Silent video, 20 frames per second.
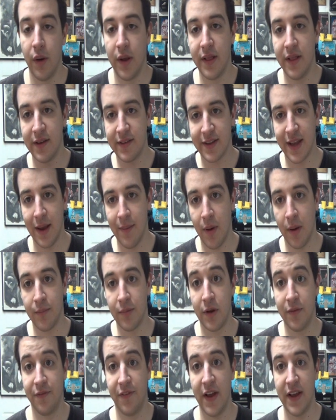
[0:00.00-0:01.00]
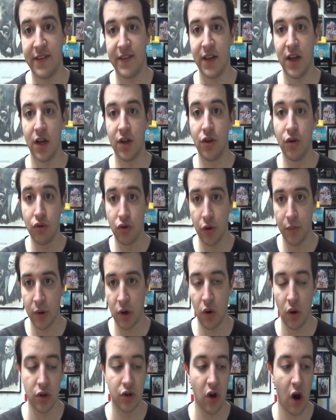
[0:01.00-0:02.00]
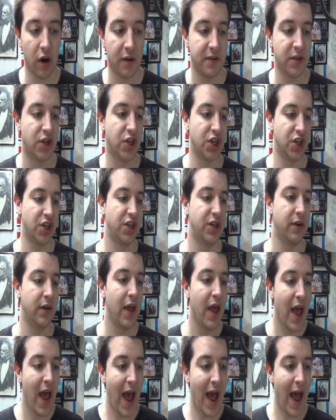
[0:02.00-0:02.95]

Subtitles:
in this game, I'm facing a YouTuber called Dark Magician,